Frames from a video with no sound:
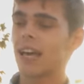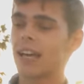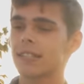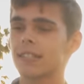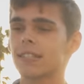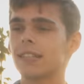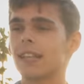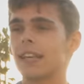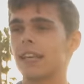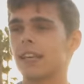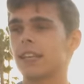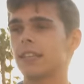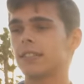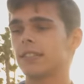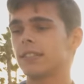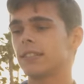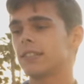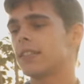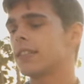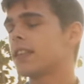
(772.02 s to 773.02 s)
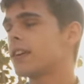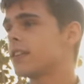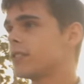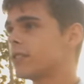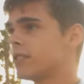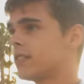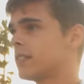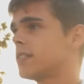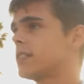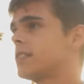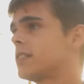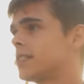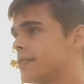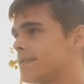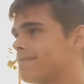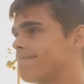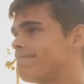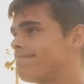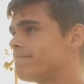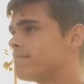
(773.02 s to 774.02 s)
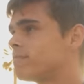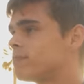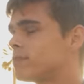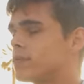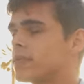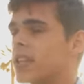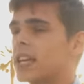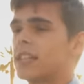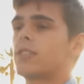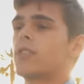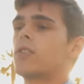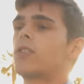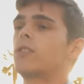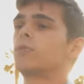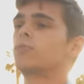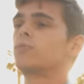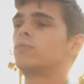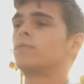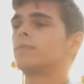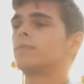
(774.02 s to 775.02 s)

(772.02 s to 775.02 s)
that's like the that's our